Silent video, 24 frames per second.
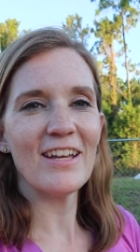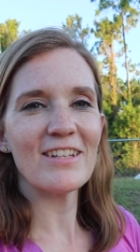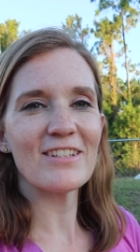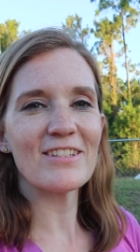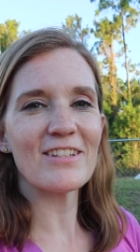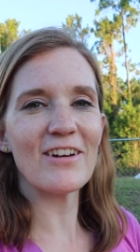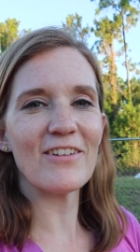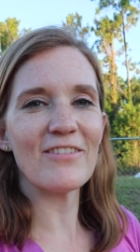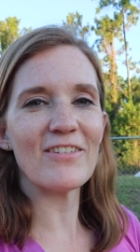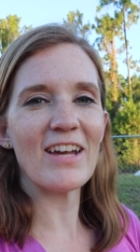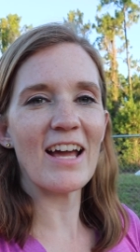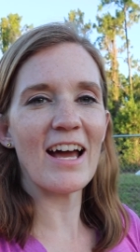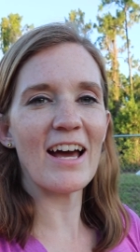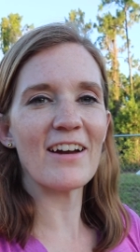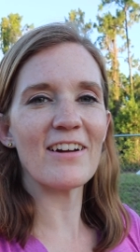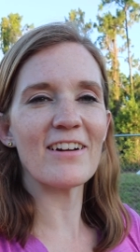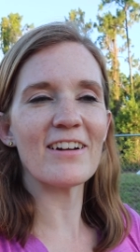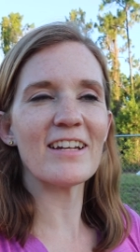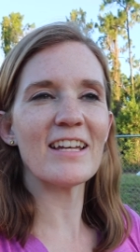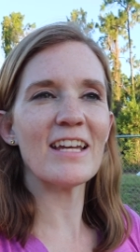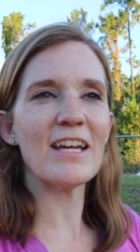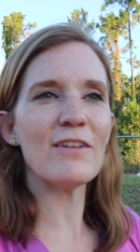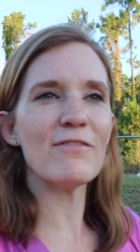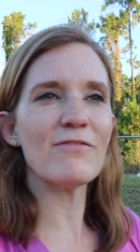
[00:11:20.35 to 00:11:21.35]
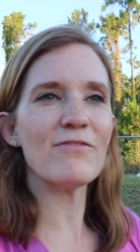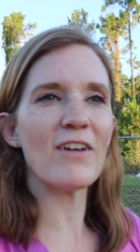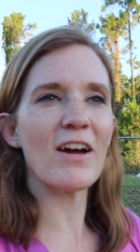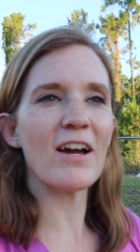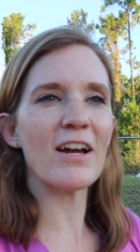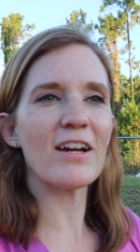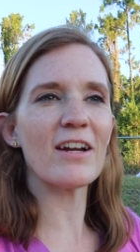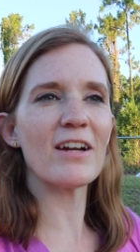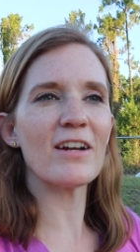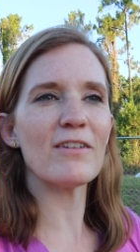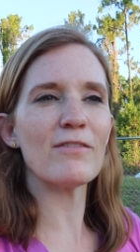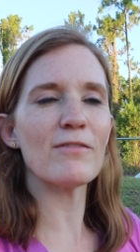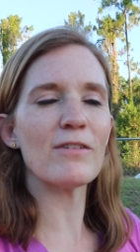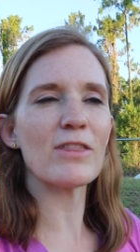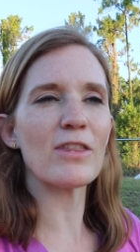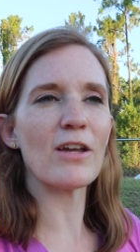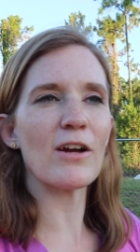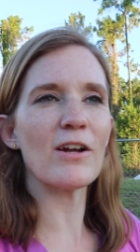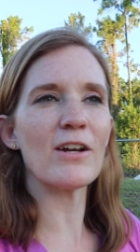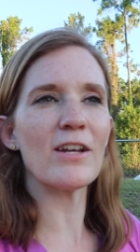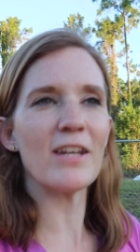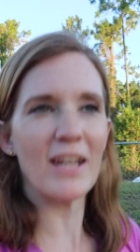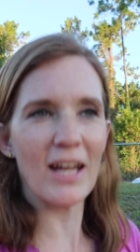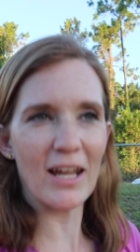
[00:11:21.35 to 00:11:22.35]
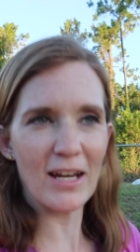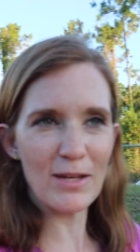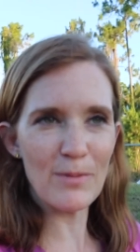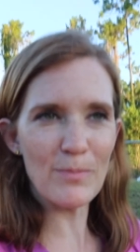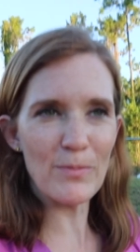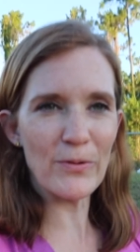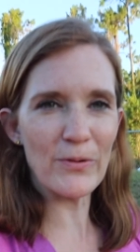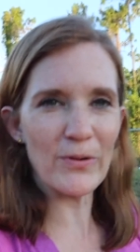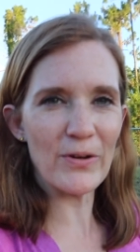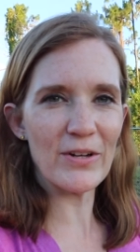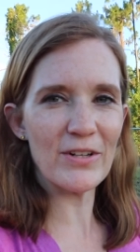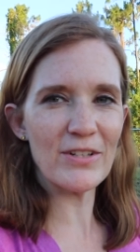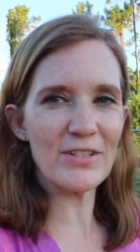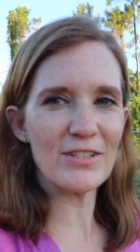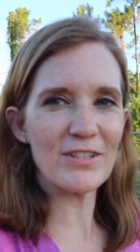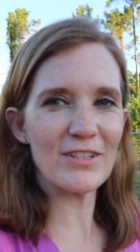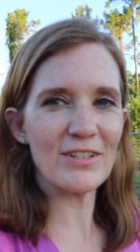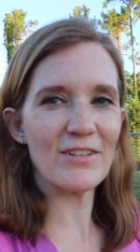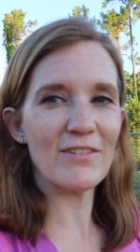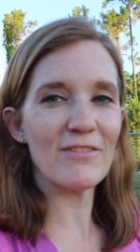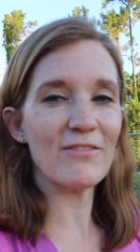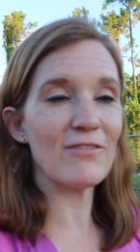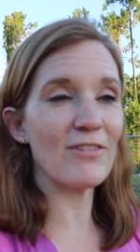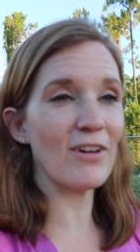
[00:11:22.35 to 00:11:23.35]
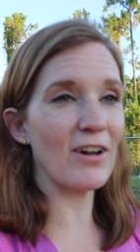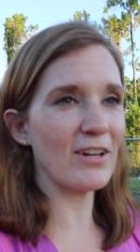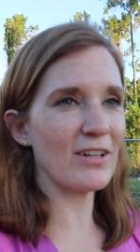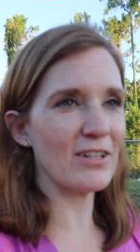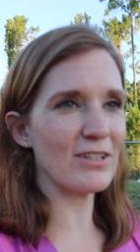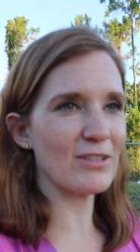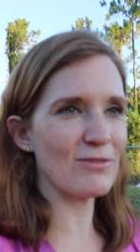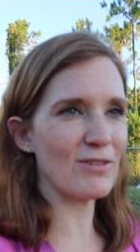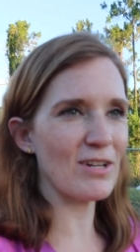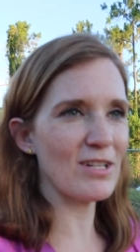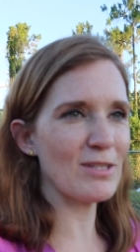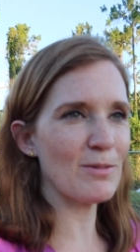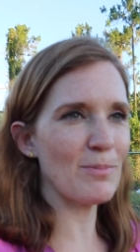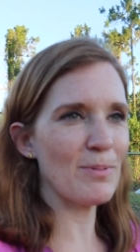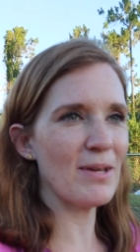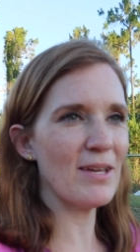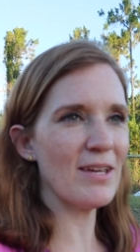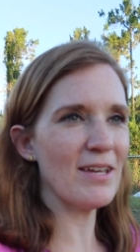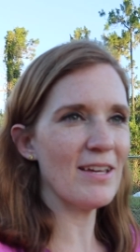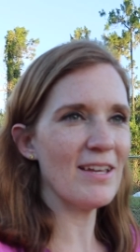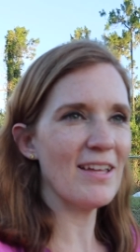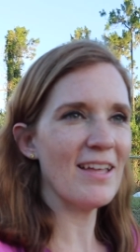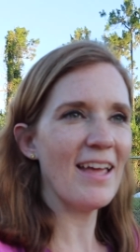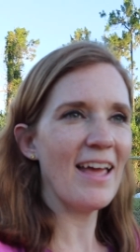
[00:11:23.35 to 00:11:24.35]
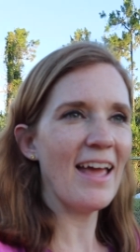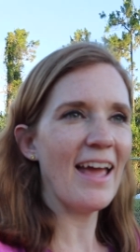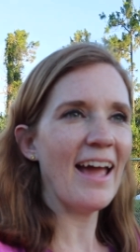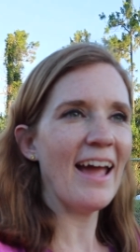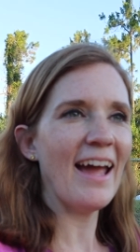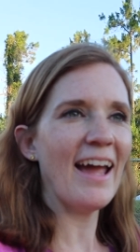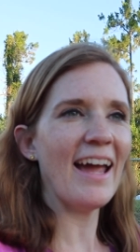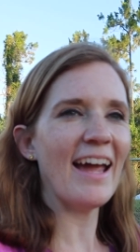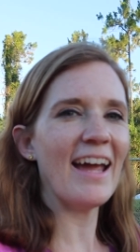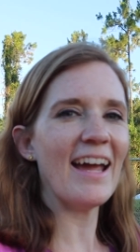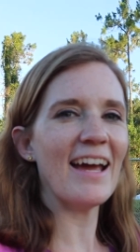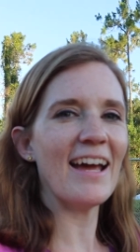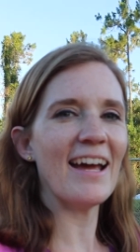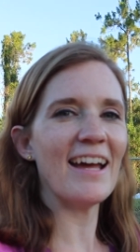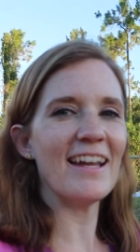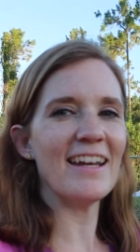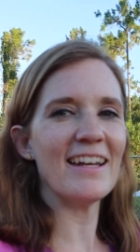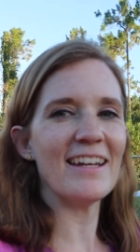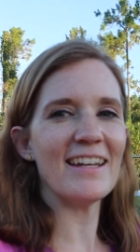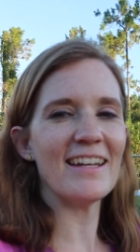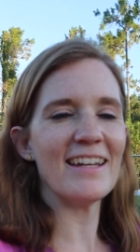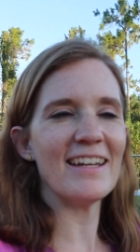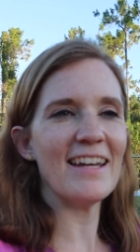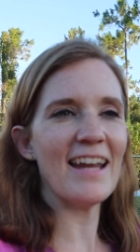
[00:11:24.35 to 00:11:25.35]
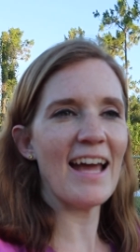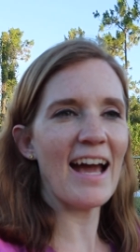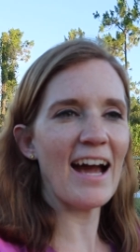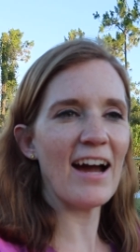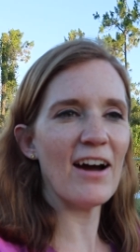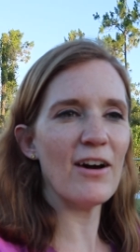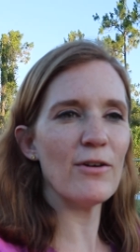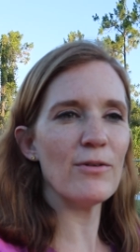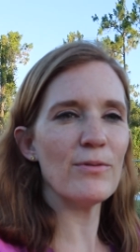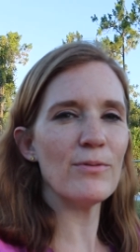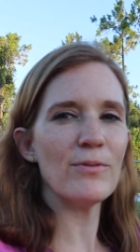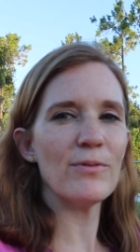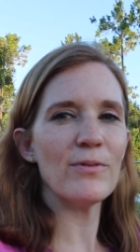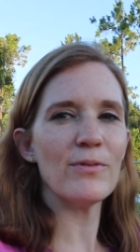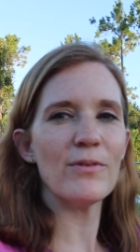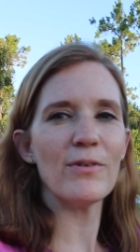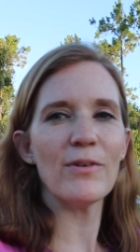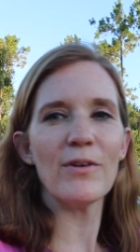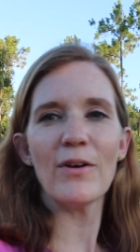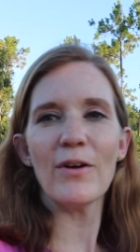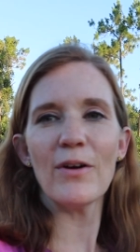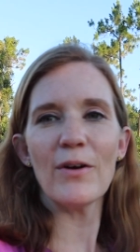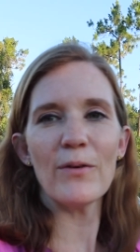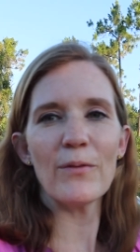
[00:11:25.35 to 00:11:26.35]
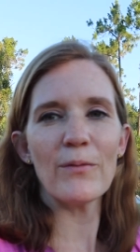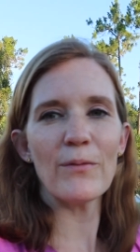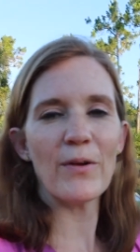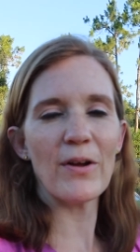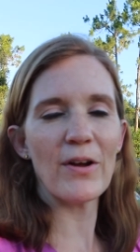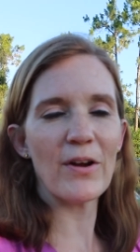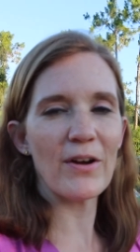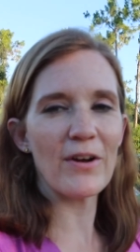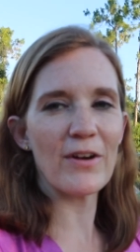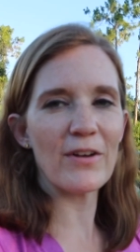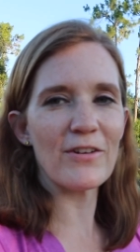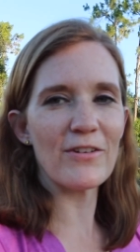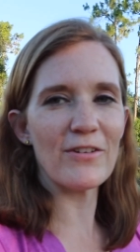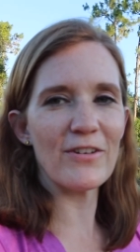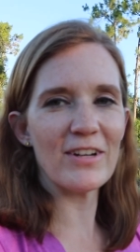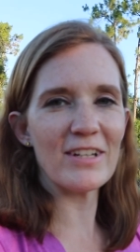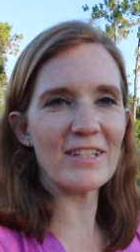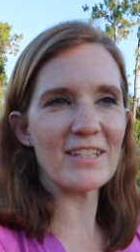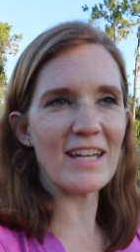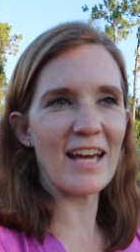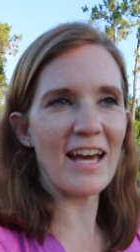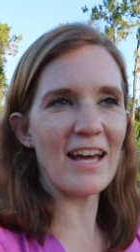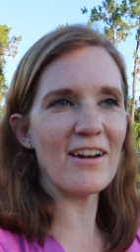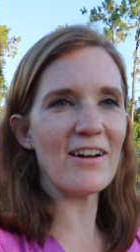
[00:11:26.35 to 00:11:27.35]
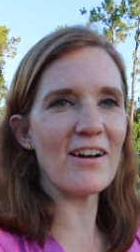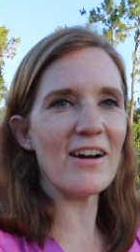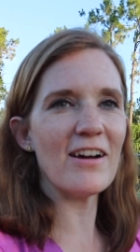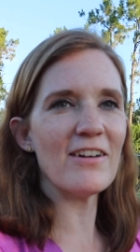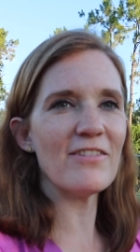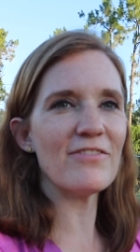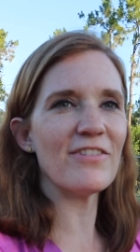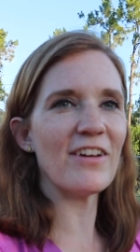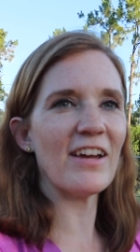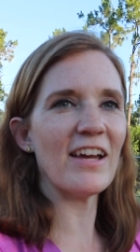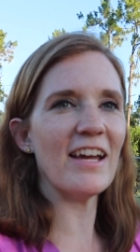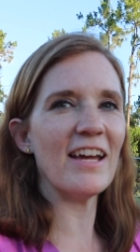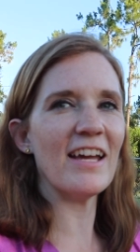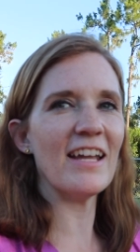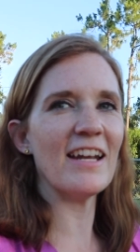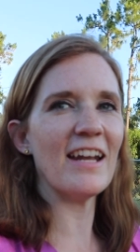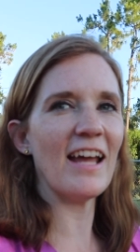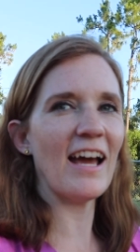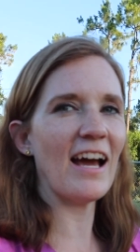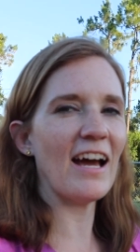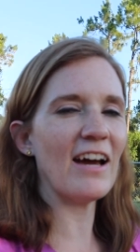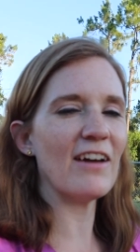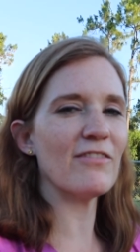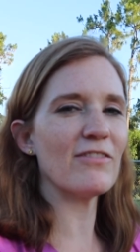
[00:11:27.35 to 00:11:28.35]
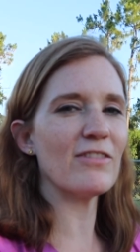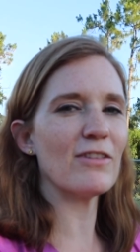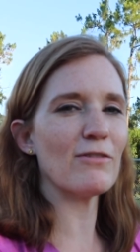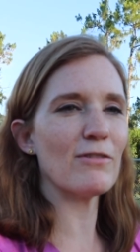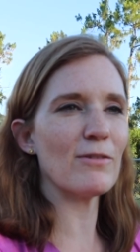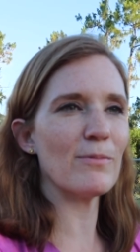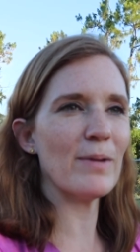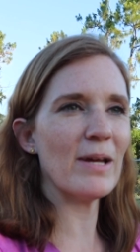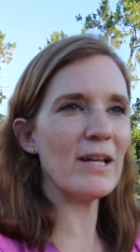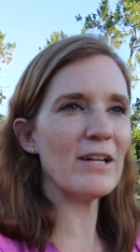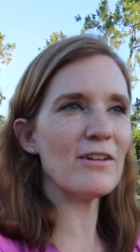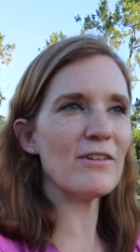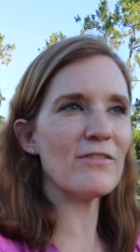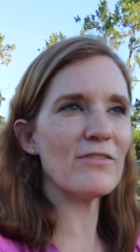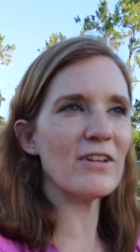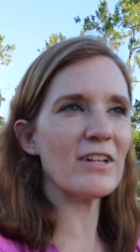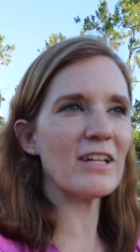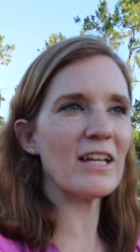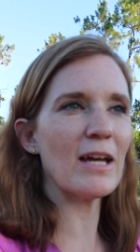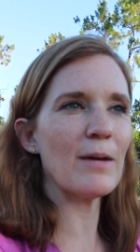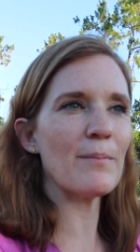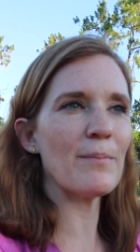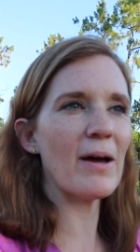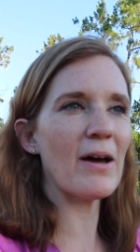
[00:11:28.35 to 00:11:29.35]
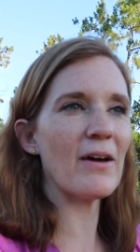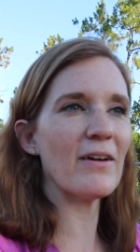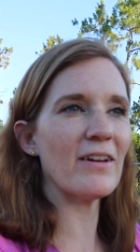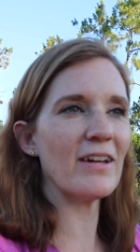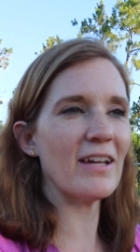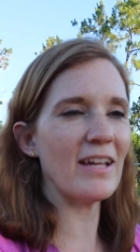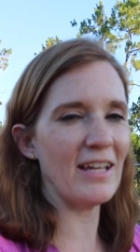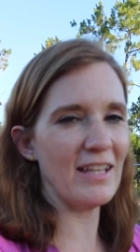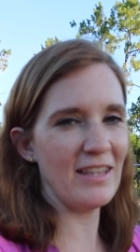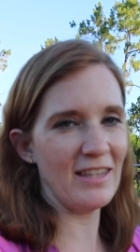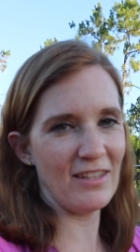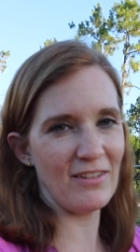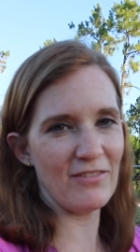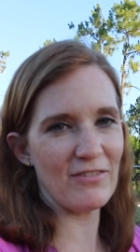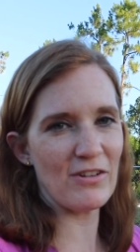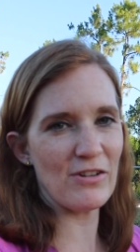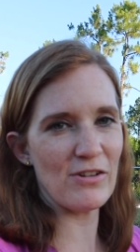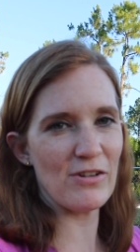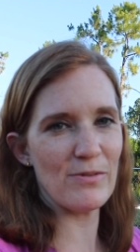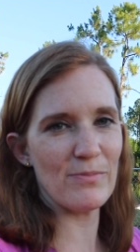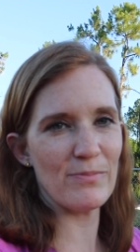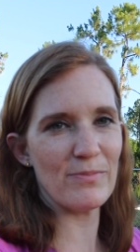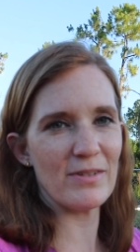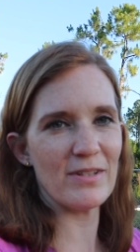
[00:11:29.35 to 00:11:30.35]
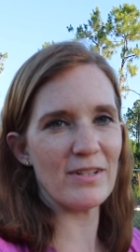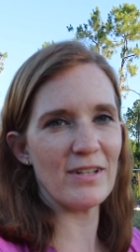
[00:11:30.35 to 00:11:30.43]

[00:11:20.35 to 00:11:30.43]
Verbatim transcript: So we had our campfire with our Nutty Mores, Veronica's recipe, and now we're going to head off and have the remainder of our campout in the living room